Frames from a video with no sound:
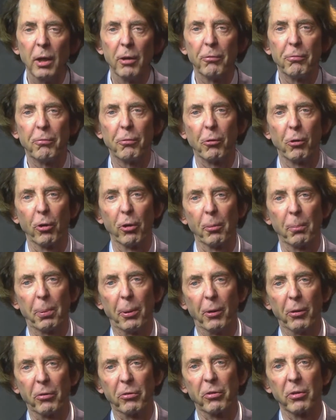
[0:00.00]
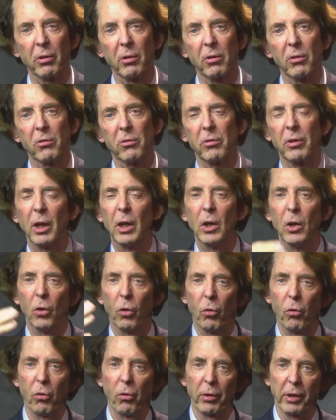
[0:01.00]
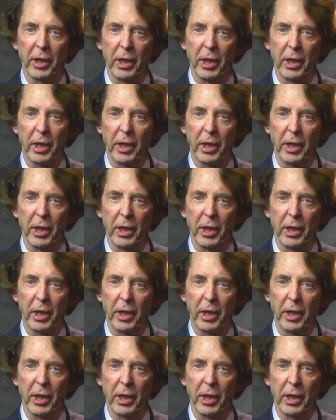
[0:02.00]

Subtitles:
foreign persons or